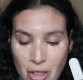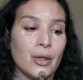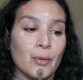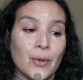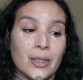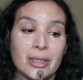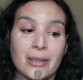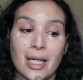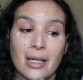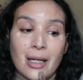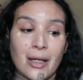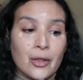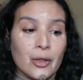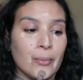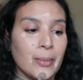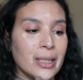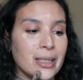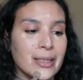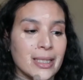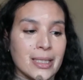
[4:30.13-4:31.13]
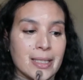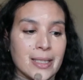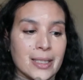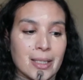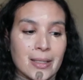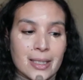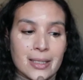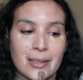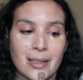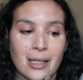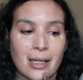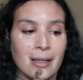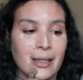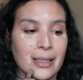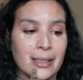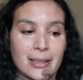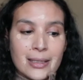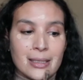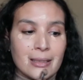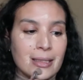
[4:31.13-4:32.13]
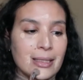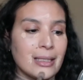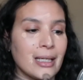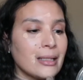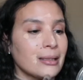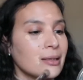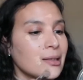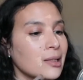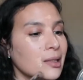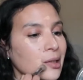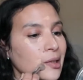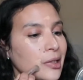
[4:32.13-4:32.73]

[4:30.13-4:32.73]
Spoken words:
And what I like about this concealer is that